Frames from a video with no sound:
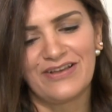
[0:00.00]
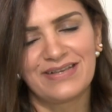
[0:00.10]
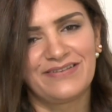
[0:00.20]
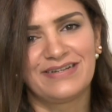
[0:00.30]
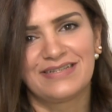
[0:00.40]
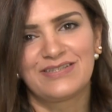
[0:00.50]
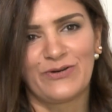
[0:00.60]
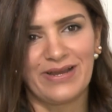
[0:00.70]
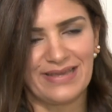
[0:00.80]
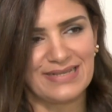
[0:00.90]
long as there is a
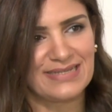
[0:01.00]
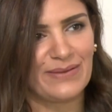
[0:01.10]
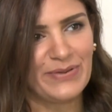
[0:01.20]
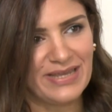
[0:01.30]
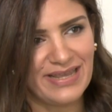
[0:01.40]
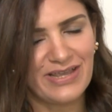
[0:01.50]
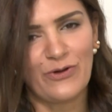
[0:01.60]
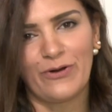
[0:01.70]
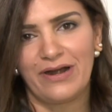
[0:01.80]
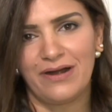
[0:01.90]
story that is
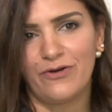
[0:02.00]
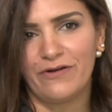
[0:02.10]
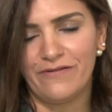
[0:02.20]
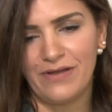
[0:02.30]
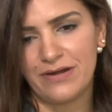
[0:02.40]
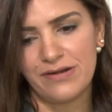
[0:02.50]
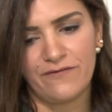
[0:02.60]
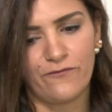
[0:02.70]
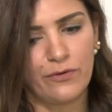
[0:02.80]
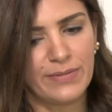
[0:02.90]
appealing or an
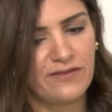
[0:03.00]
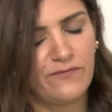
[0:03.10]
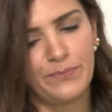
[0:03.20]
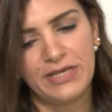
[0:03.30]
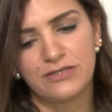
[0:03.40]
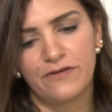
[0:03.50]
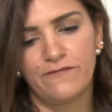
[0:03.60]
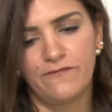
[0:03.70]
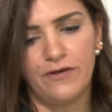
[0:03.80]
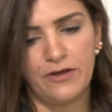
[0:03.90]
informative piece
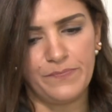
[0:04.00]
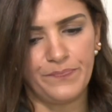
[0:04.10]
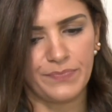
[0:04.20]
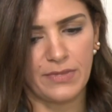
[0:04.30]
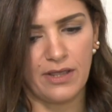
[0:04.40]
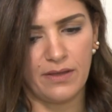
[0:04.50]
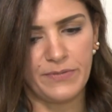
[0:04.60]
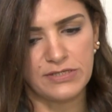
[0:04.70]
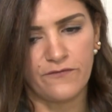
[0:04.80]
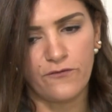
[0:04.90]
of
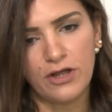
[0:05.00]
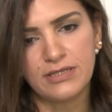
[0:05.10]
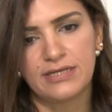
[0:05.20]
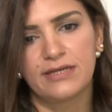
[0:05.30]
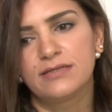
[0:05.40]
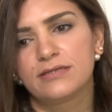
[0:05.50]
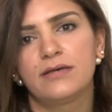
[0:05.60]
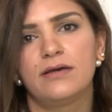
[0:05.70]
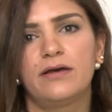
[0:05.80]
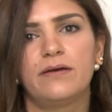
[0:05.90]
content
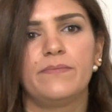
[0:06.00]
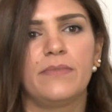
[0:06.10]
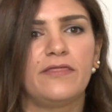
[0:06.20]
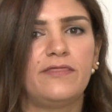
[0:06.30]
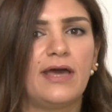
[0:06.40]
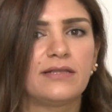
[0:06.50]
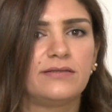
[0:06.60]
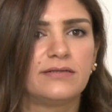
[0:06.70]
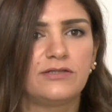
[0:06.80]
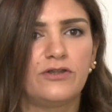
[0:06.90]
that
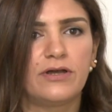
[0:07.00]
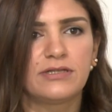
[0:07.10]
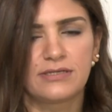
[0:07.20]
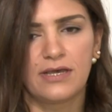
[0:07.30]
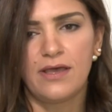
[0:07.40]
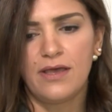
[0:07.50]
does not